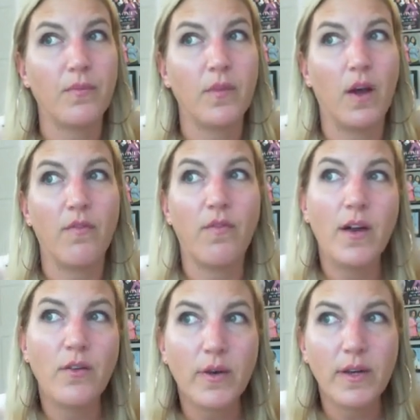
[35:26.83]
a
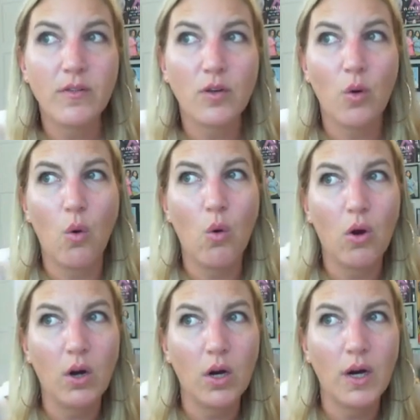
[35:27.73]
fundraiser,
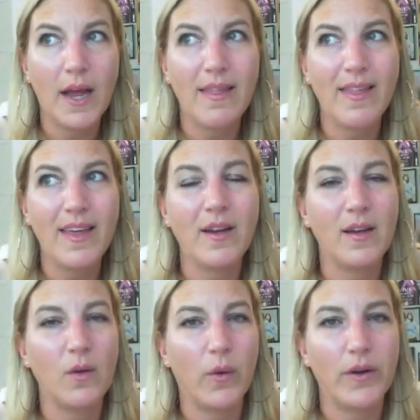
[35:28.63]
or I think an
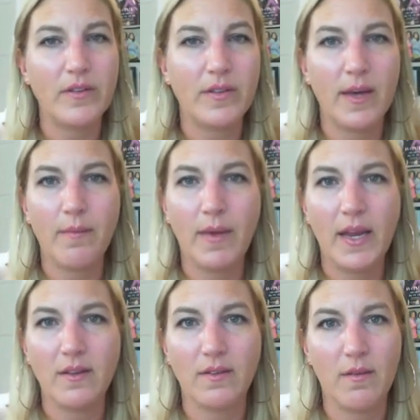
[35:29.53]
awareness
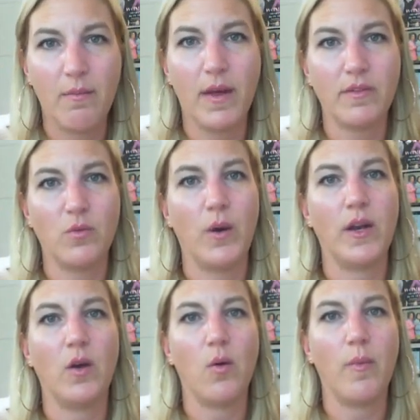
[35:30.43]
campaign is the best way to
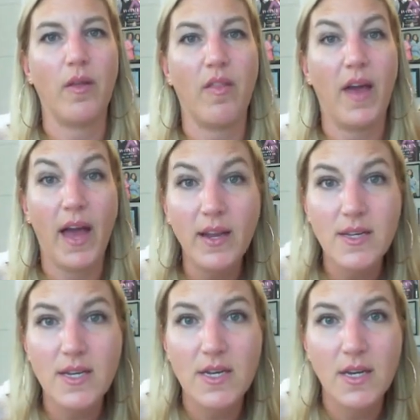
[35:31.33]
go about
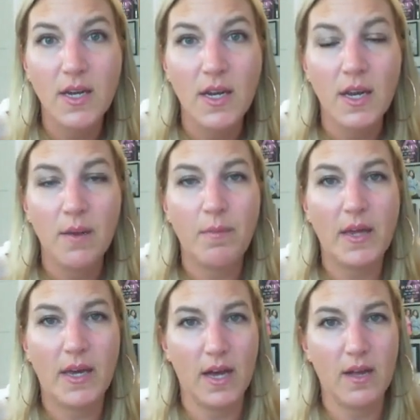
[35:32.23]
that,
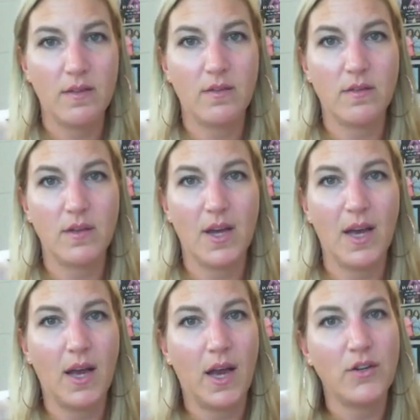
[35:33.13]
because
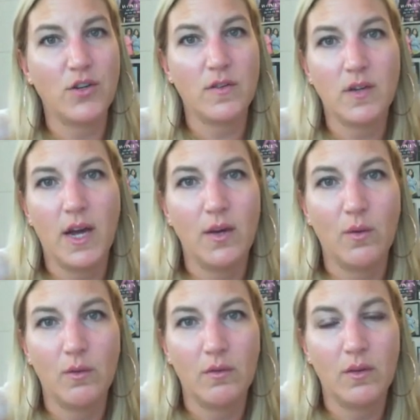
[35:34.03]
I
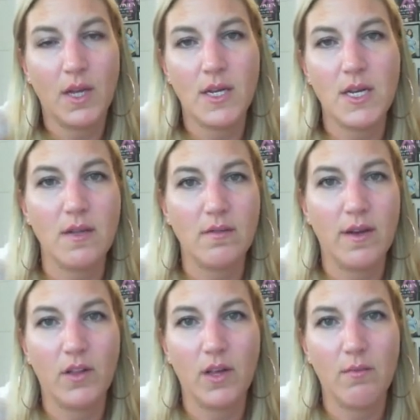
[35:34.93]
don't think teens have
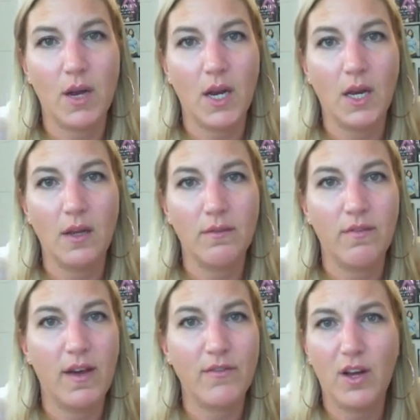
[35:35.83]
a lot of money.
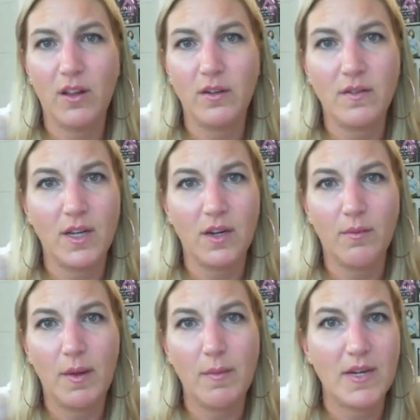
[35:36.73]
$5 here,
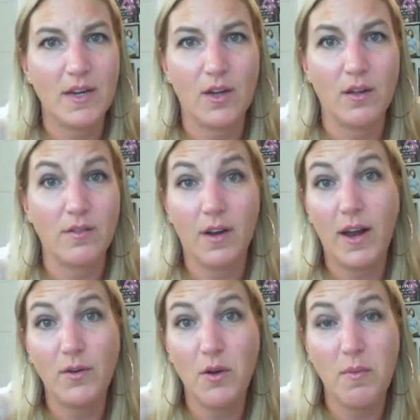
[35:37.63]
maybe $10 there. I
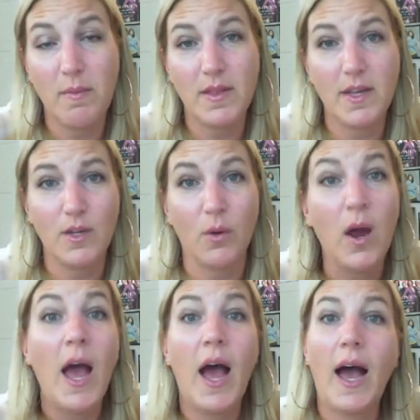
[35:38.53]
don't know. Maybe they do.
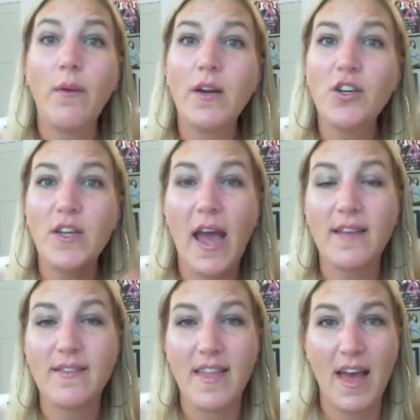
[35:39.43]
I would actually
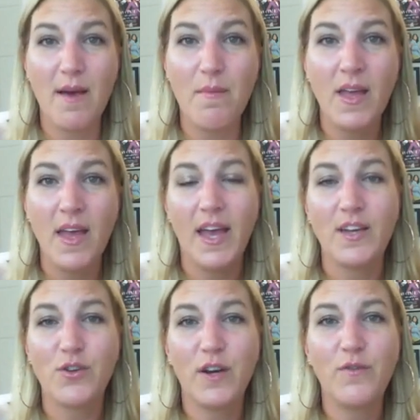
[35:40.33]
ask them
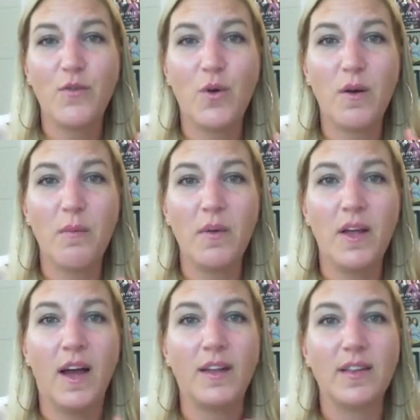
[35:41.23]
and try to form
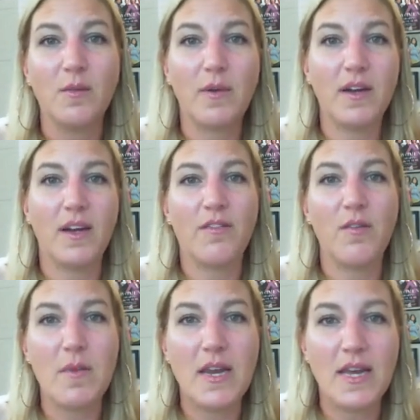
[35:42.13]
a little bit of a
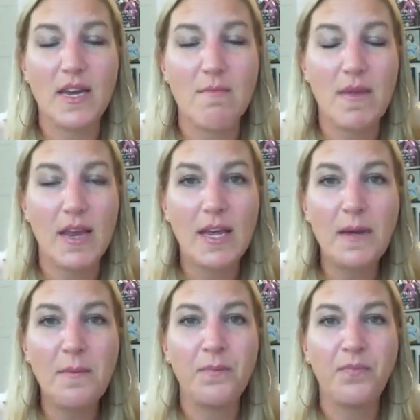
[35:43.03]
mini
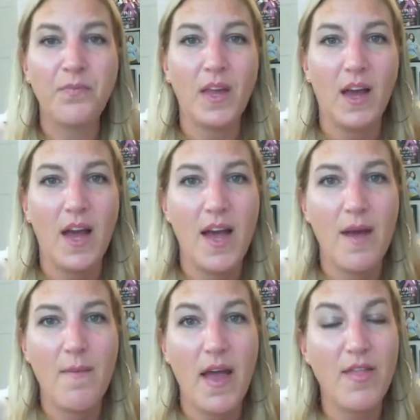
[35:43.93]
committee.
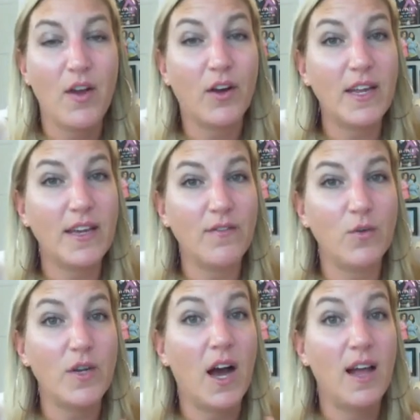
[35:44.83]
And they're going to give you
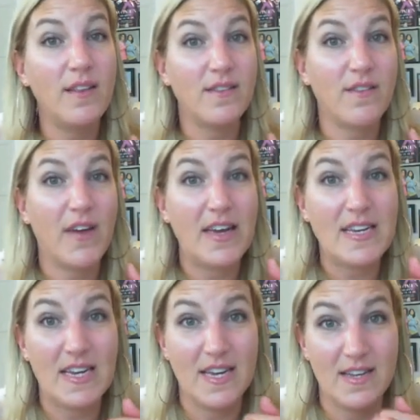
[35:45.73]
tons of
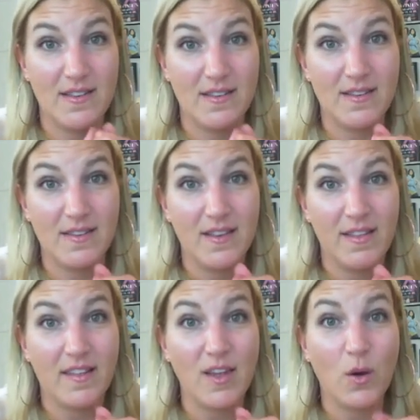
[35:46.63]
ideas
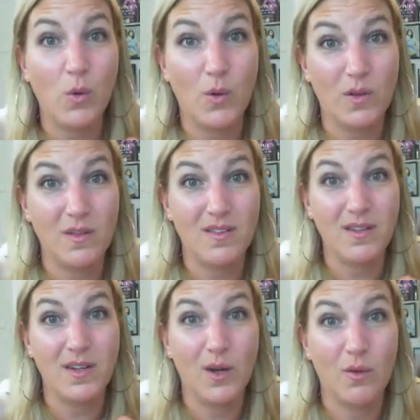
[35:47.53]
that the olds,
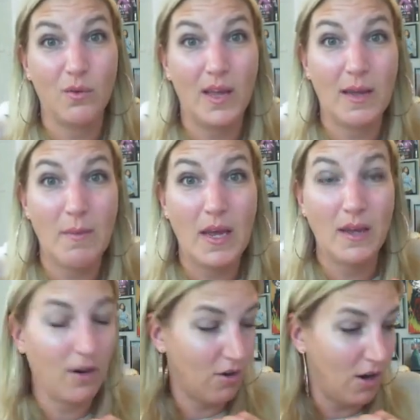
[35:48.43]
like
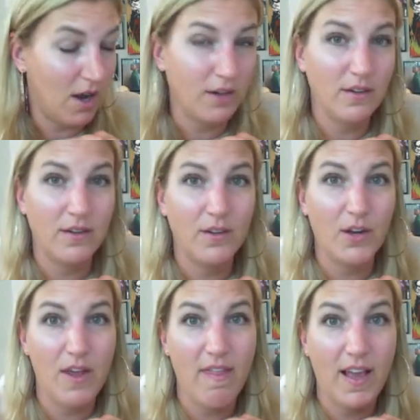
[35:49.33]
me, are not
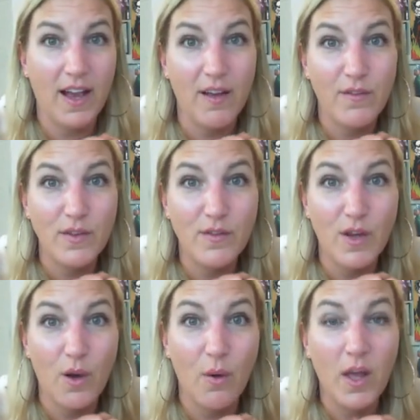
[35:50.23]
going to think of.
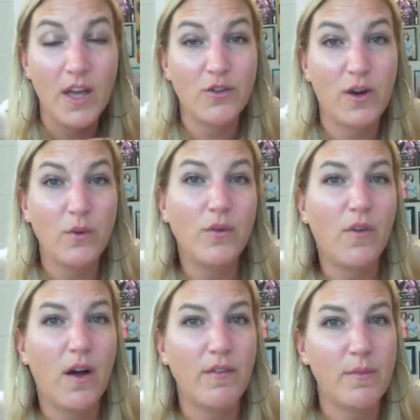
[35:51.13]
So try to
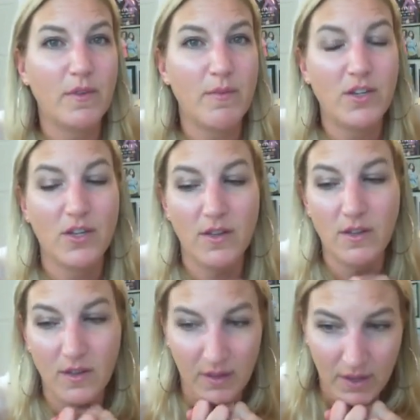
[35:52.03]
involve them as much
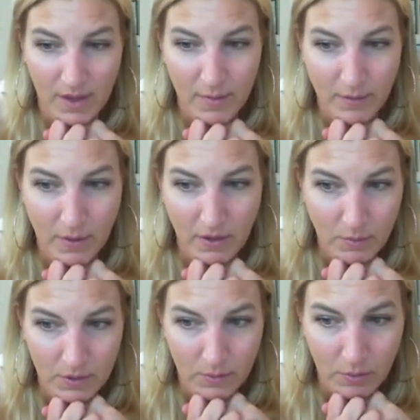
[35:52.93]
as
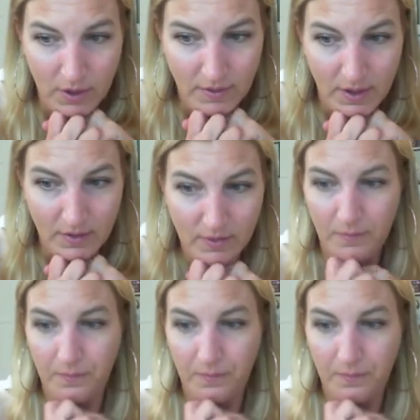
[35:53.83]
possible in the process.